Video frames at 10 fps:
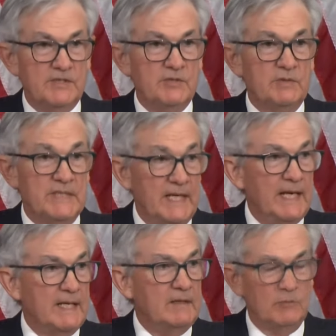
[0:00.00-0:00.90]
So
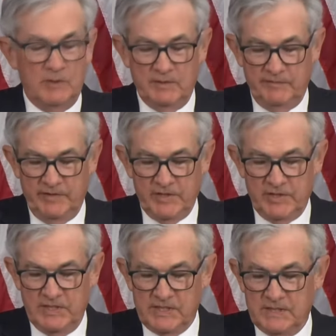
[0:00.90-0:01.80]
today, while
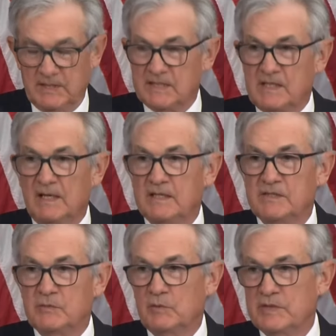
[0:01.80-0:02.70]
inflation isn't as high
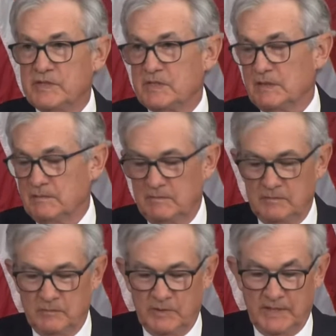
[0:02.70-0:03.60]
as it was
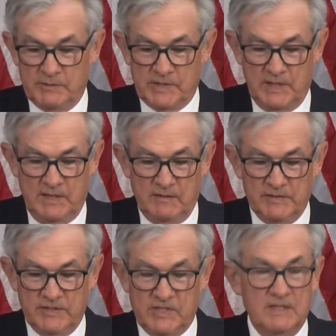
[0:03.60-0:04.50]
when I was in
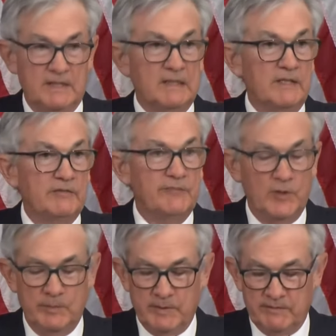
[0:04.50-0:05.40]
college, it's nonetheless
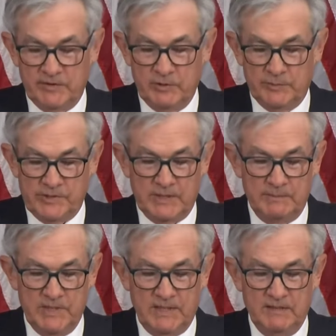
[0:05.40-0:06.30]
far above our 2%
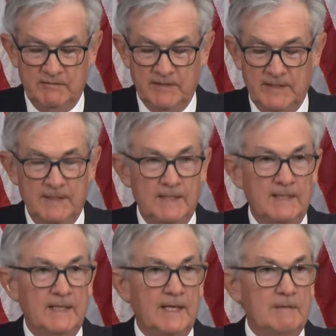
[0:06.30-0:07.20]
objective.
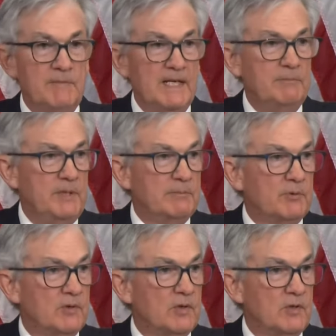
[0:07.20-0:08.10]
And many
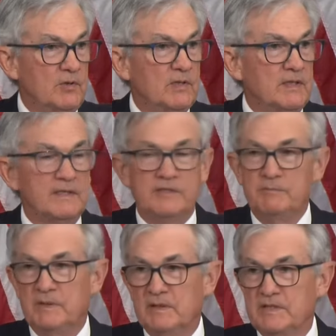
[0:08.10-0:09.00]
people are currently
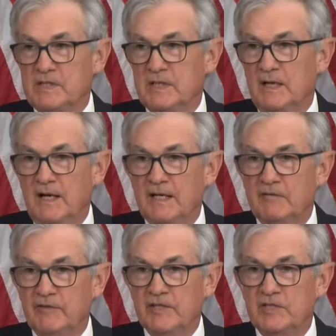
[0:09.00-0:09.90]
experiencing high
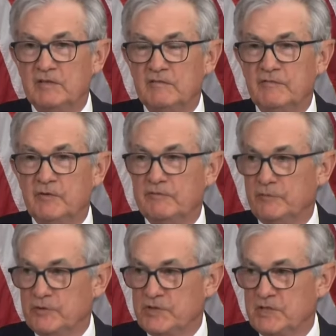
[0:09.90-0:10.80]
inflation for the
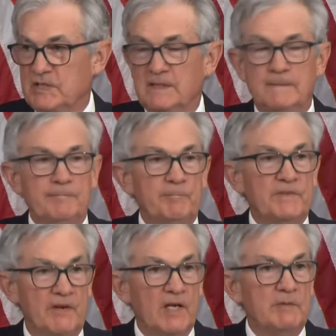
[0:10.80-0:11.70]
first
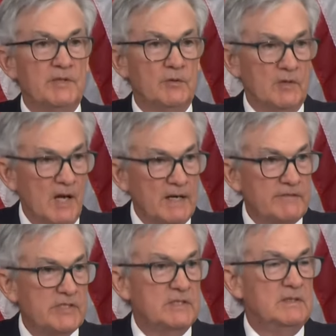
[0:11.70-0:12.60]
time in their
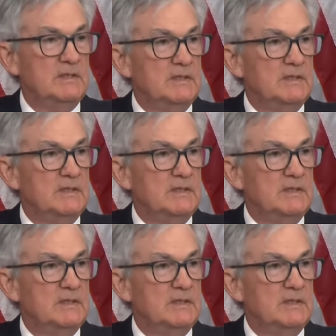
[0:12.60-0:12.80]
lives.